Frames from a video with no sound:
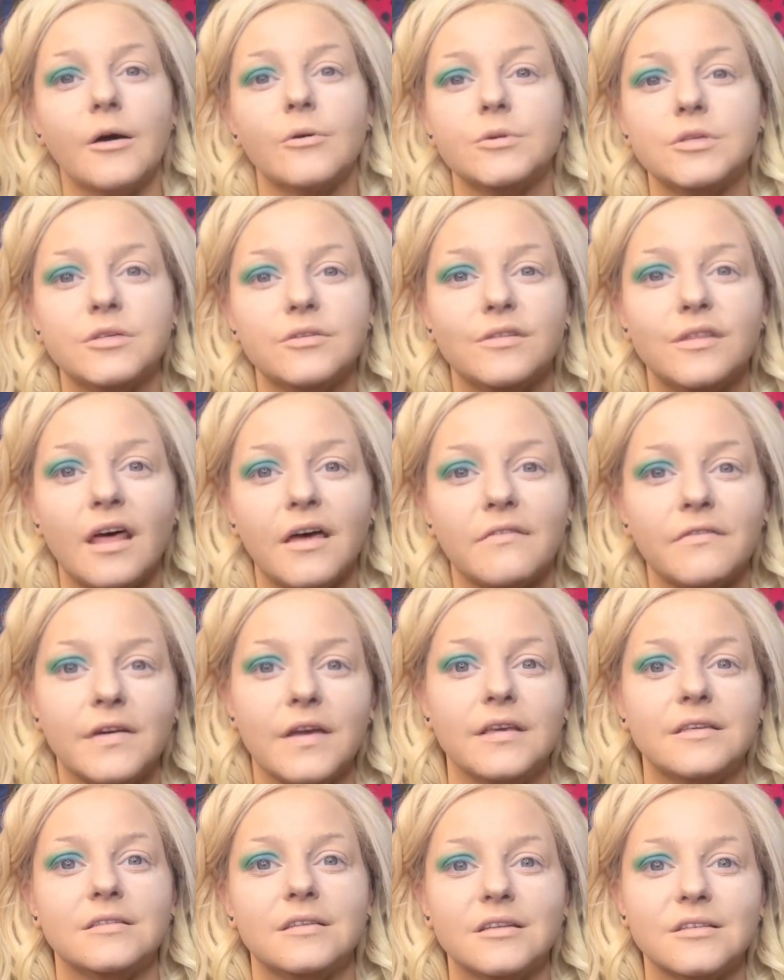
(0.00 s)
I always do that
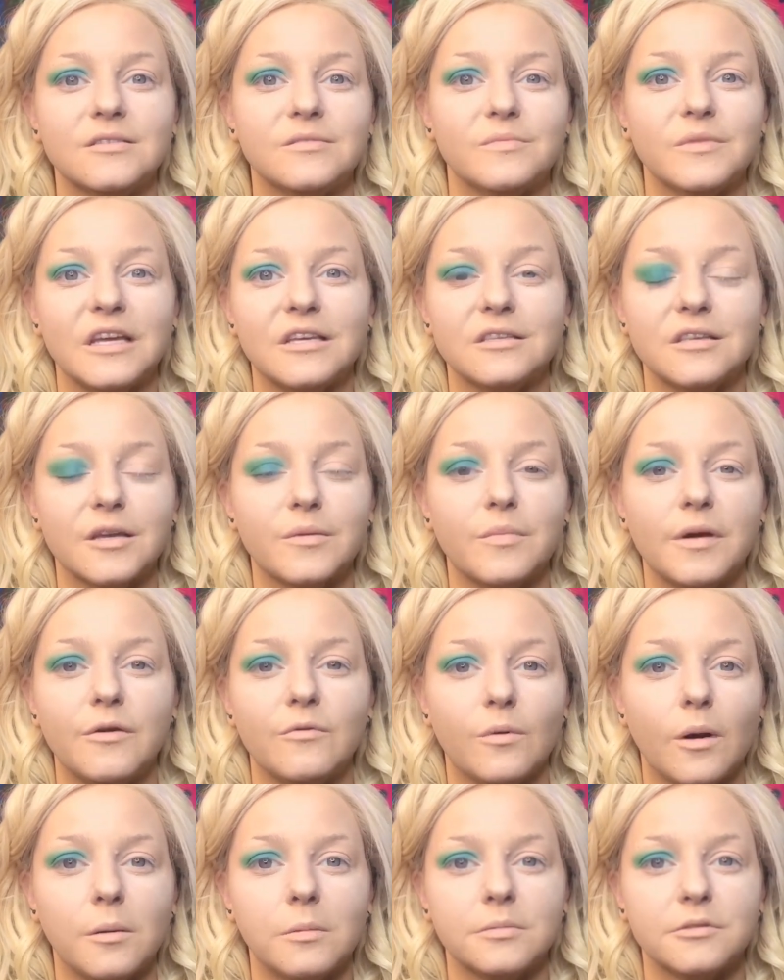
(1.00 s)
face, it's like
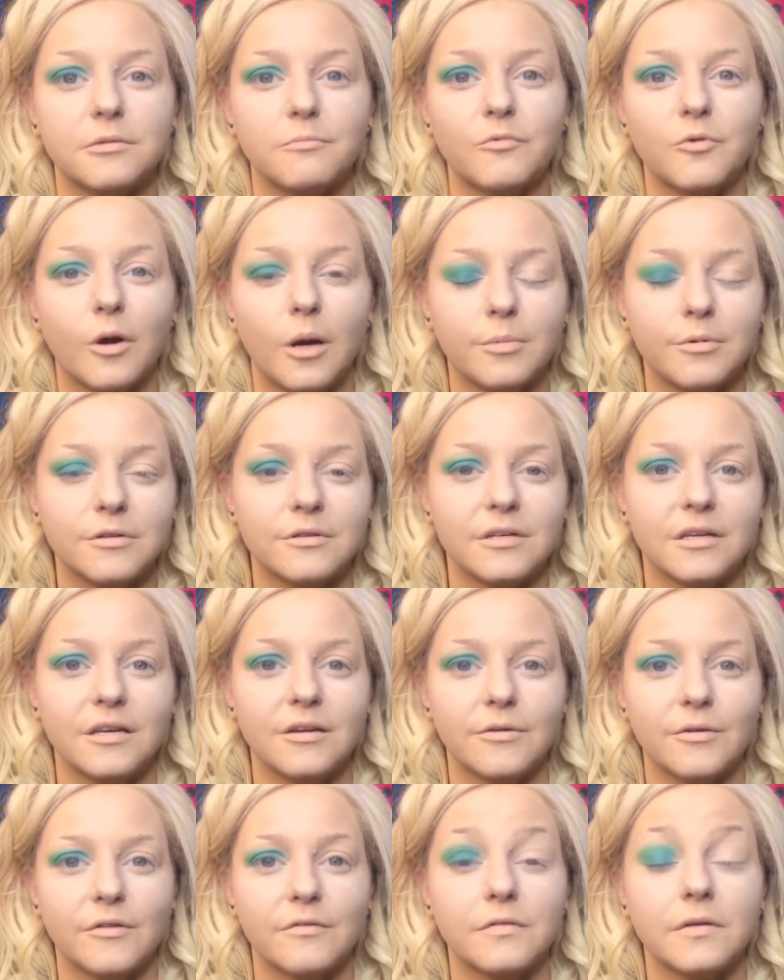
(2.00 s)
my Robert De
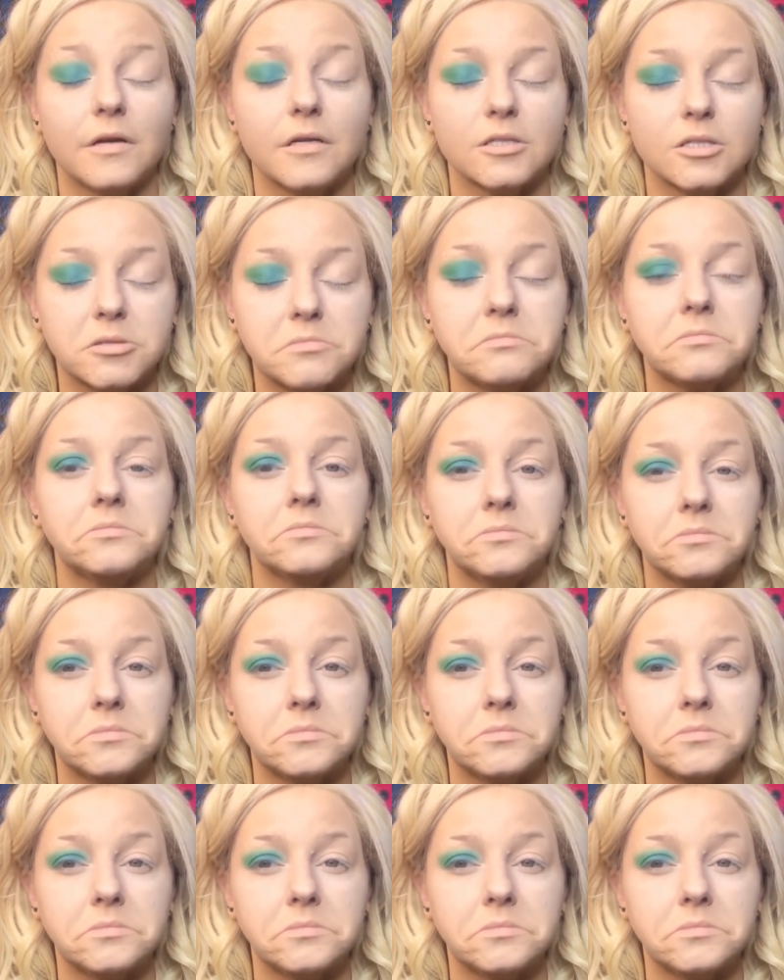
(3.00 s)
Niro face.